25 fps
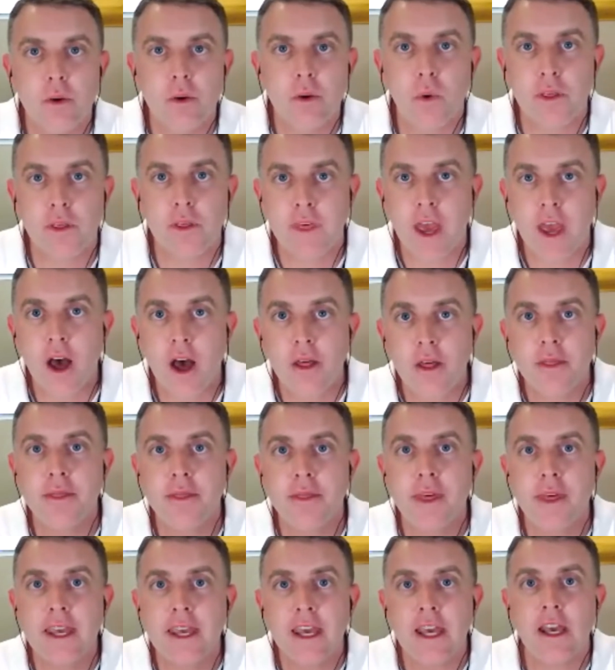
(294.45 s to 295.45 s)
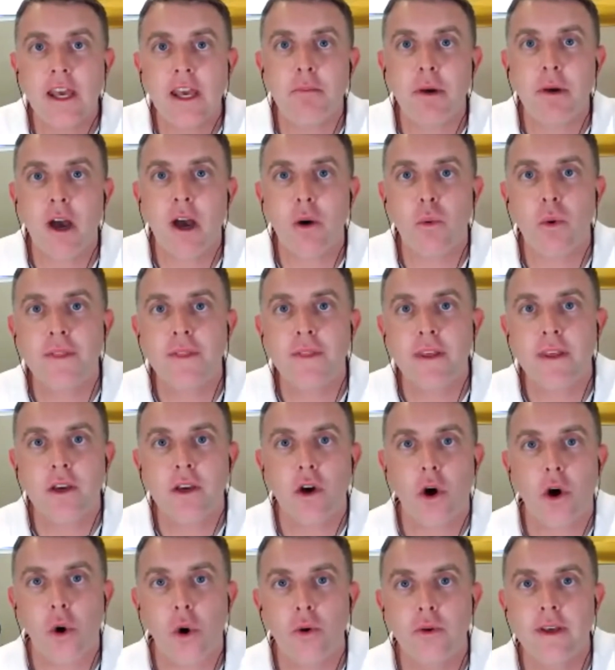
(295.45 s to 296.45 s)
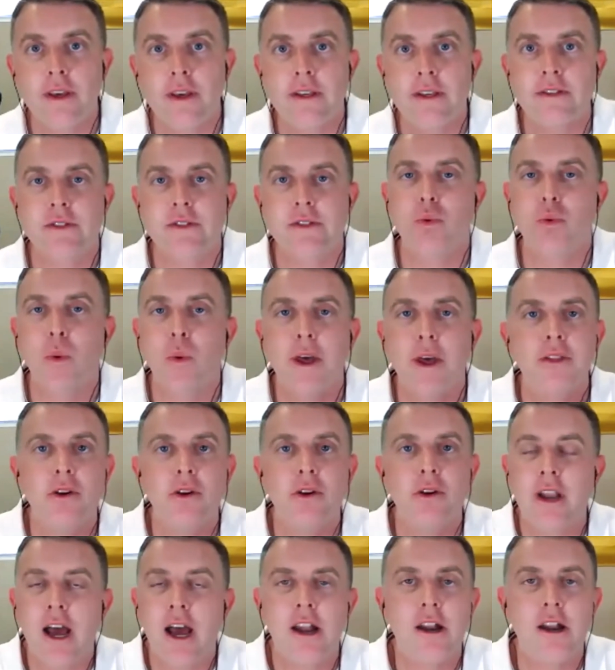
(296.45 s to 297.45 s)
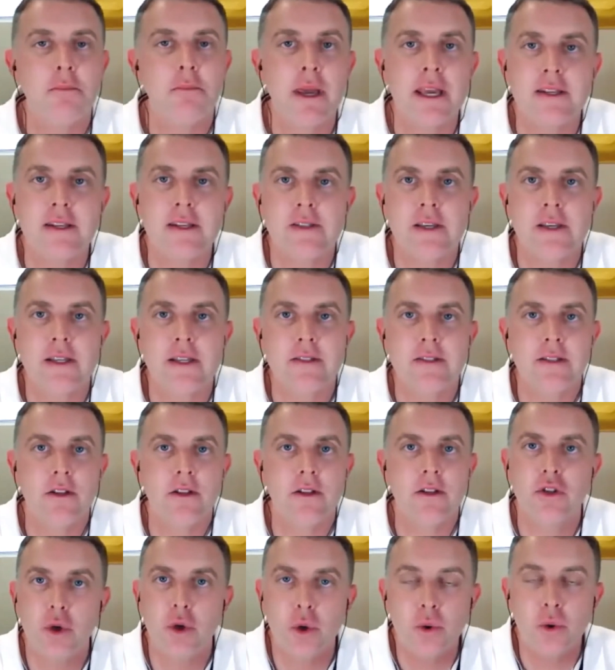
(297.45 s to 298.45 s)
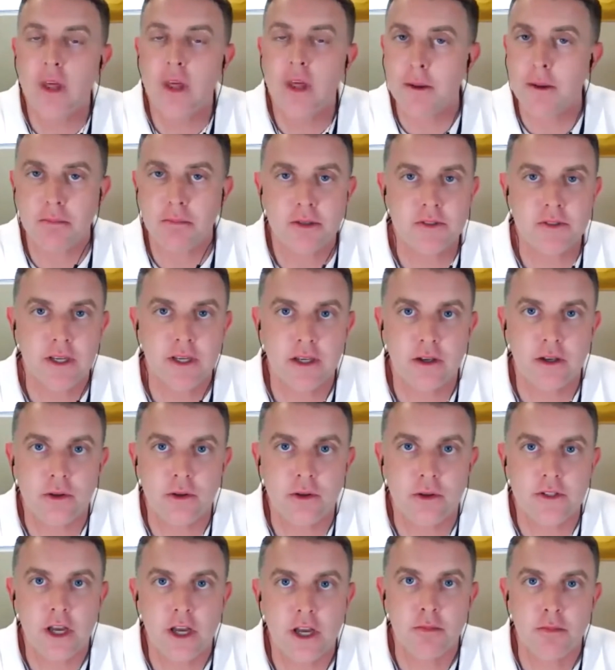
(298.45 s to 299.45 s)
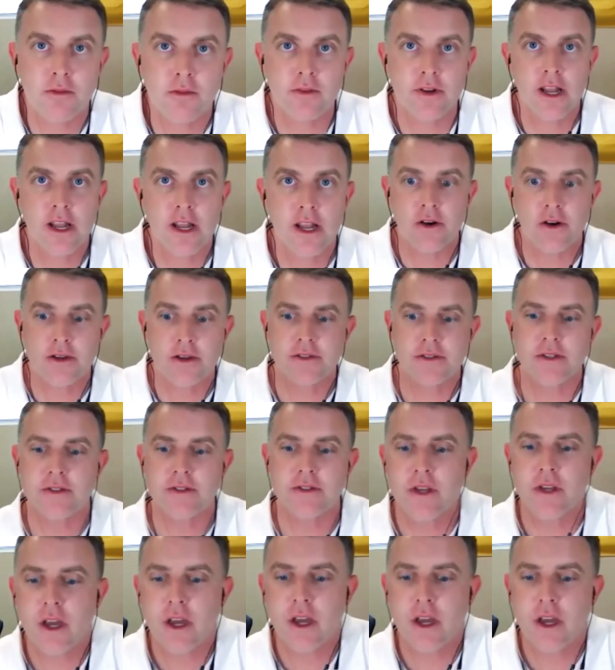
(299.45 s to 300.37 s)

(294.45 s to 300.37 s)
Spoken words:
without thinking about what the goal is or whether or not it makes sense to do that particular type of analysis.